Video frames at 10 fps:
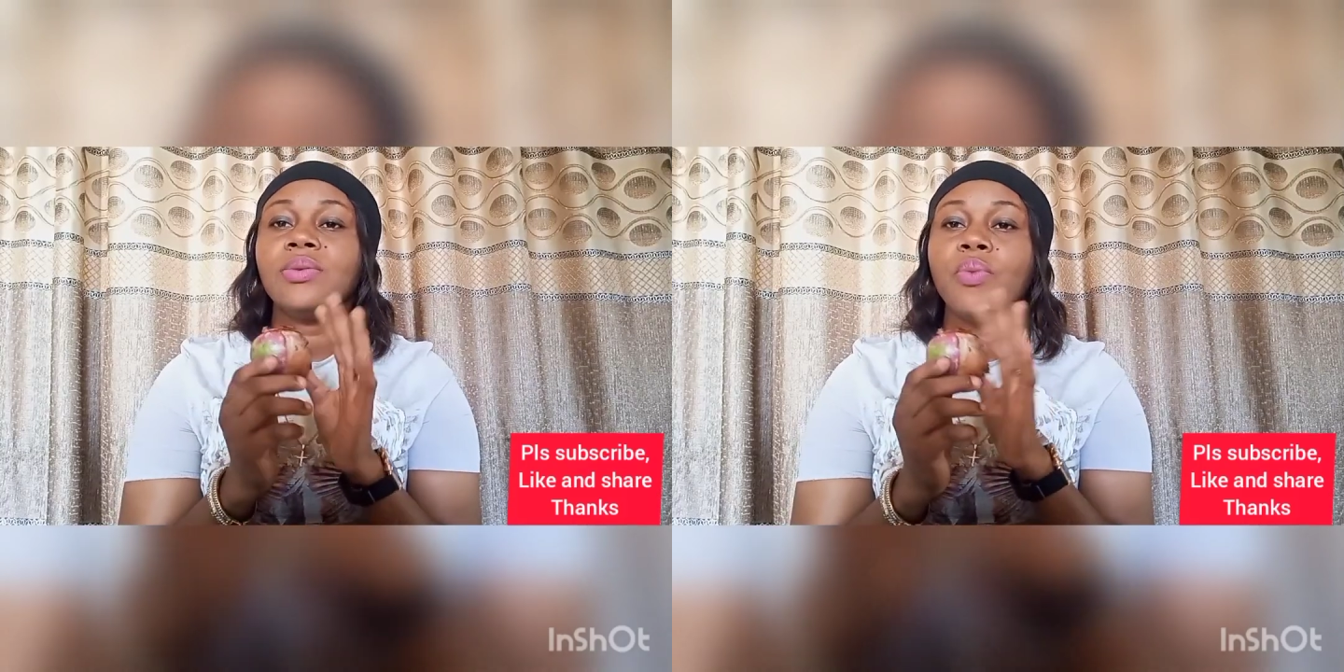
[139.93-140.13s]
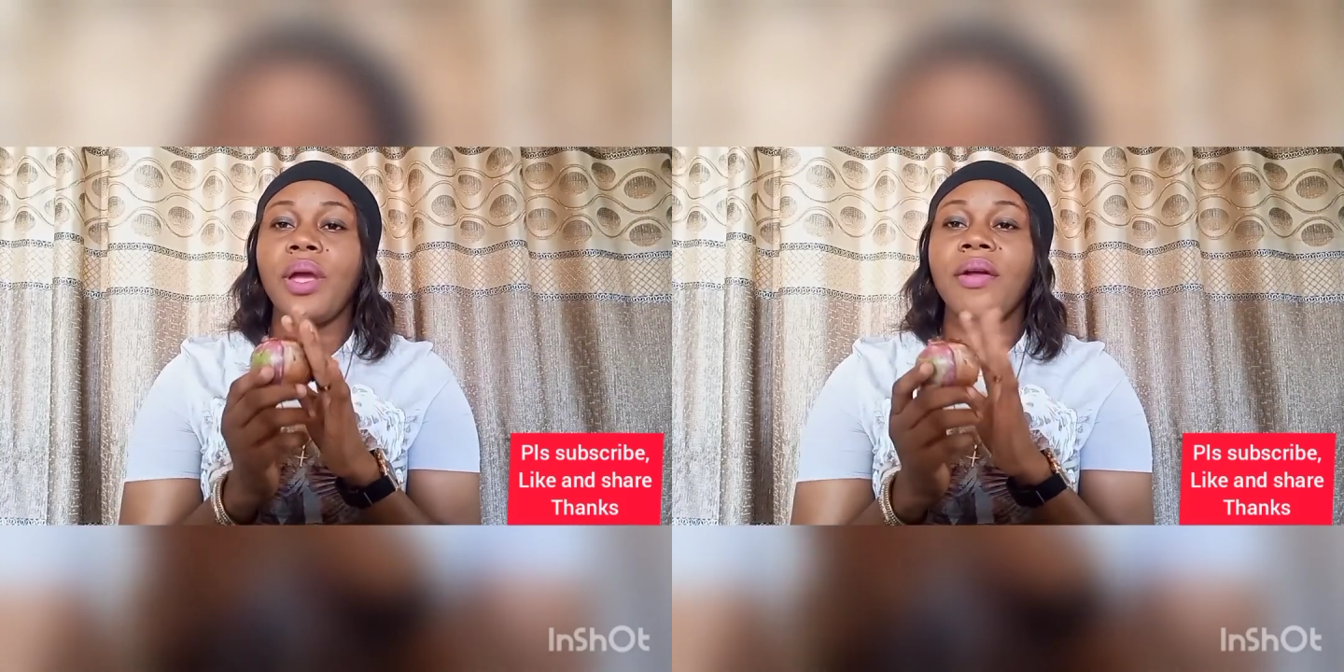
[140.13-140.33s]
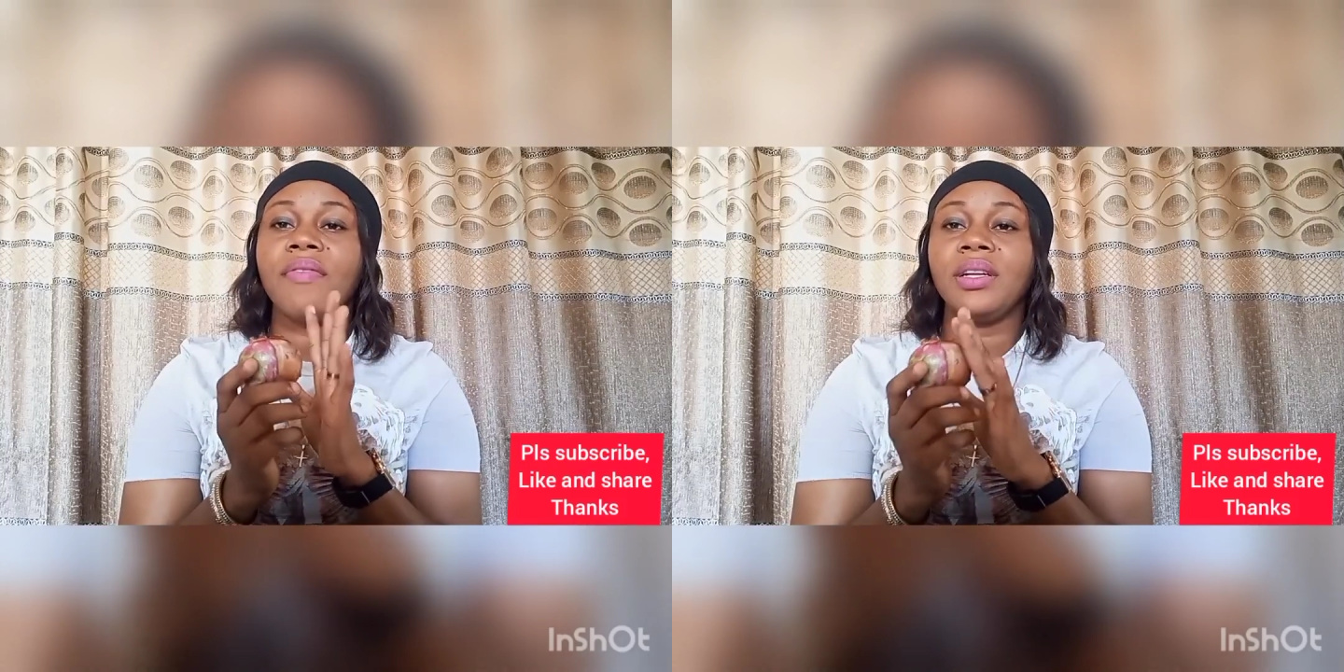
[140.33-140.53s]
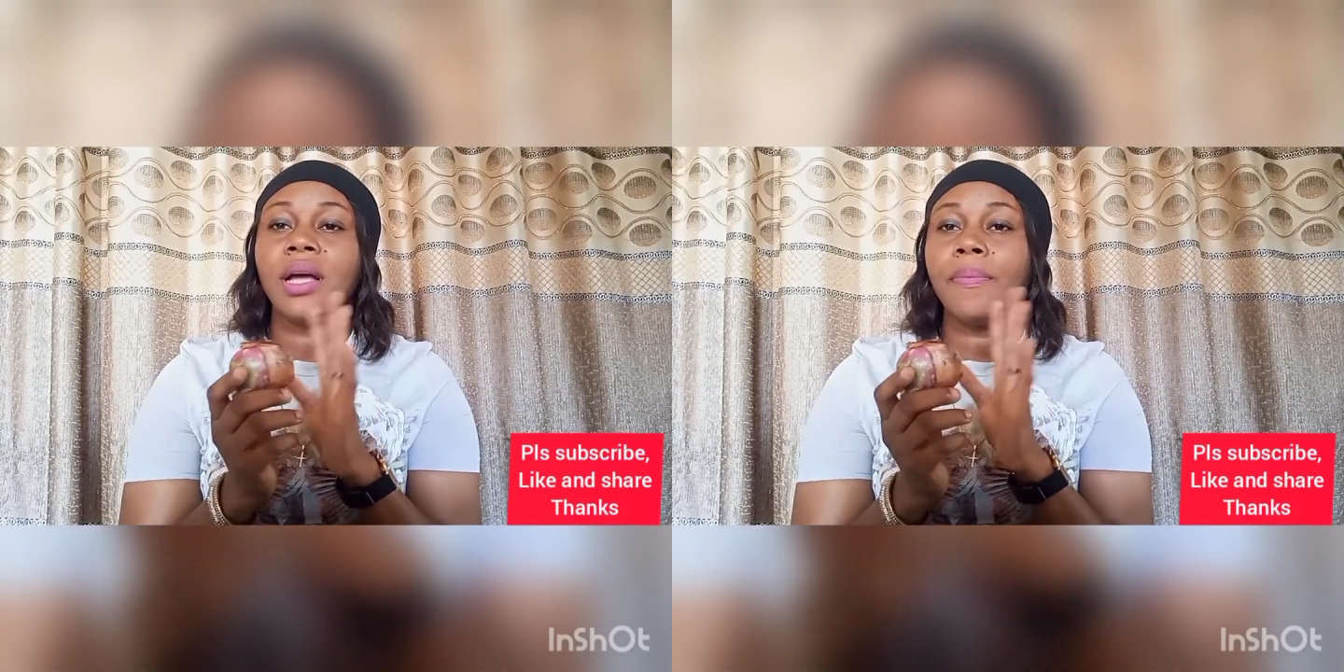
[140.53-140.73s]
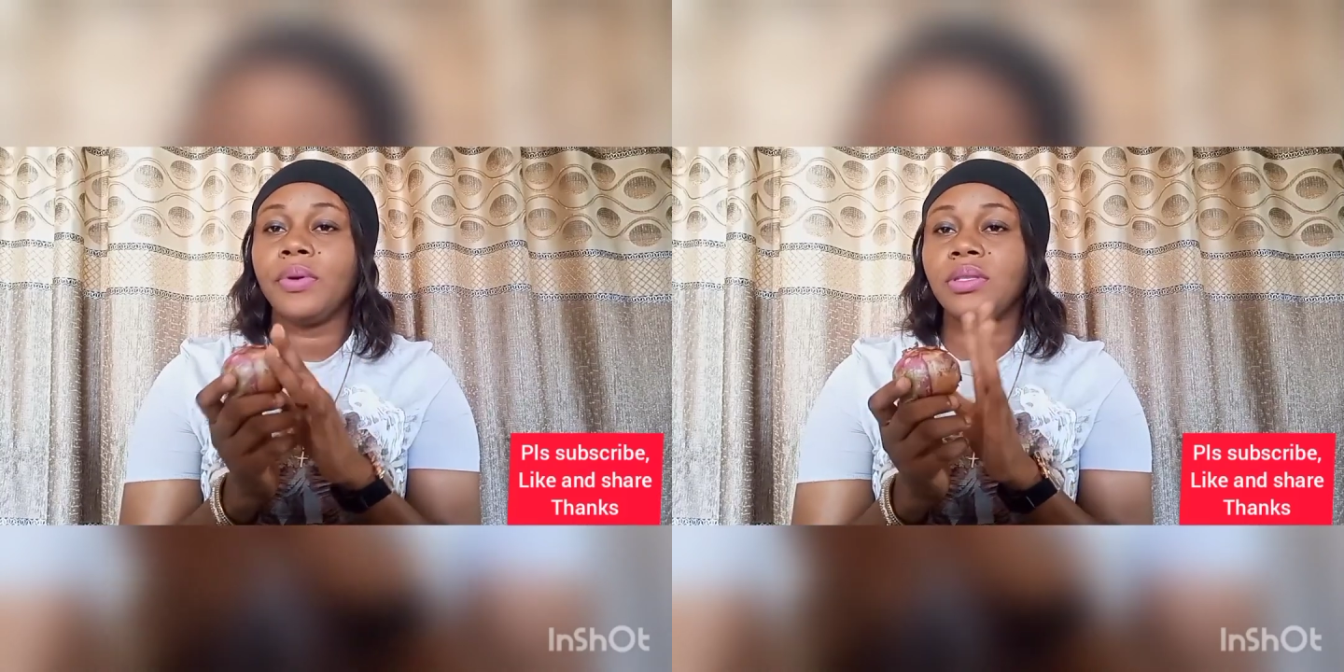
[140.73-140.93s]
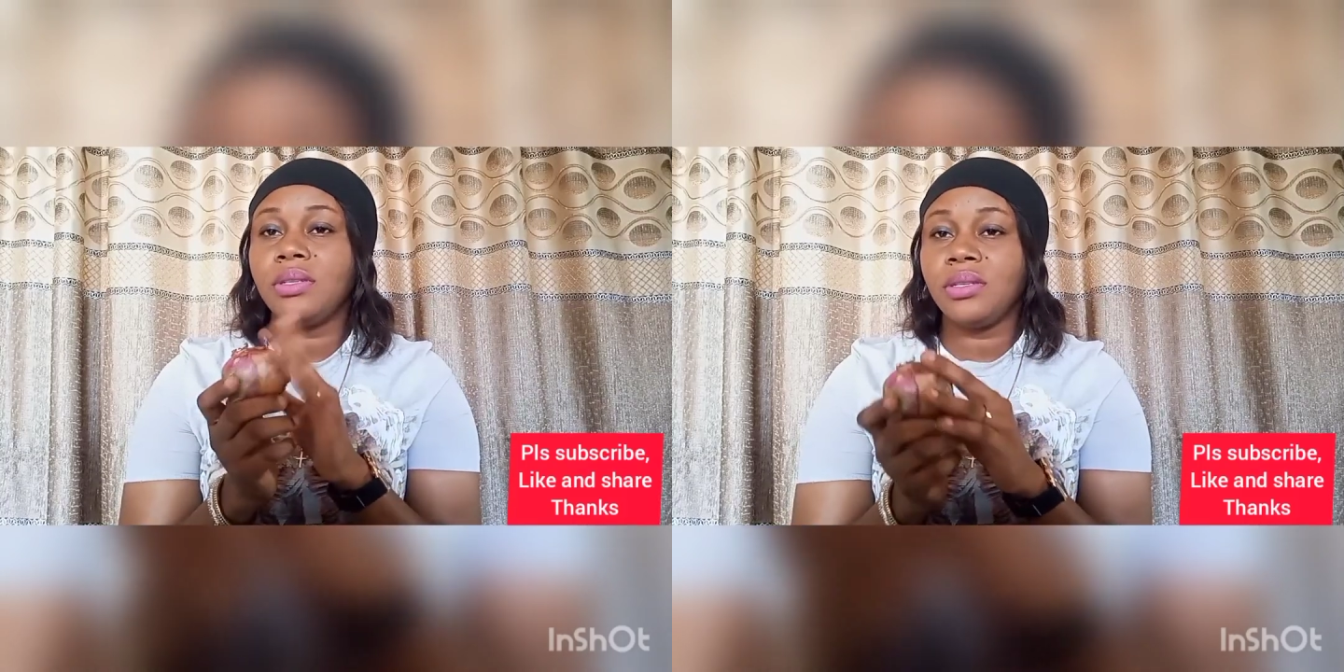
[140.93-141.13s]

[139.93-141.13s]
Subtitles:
wherever that person